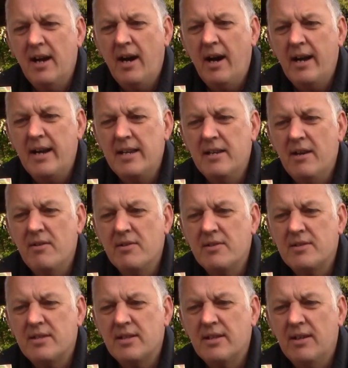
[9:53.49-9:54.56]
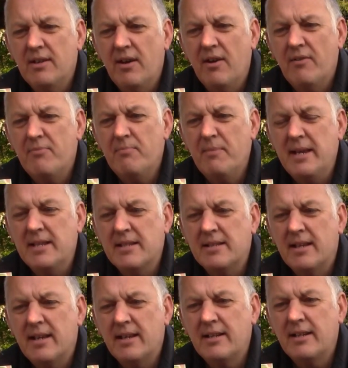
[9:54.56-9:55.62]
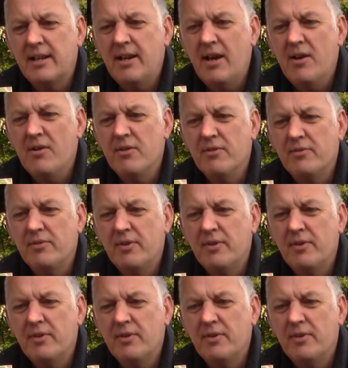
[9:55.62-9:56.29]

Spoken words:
high notes of mint and clove.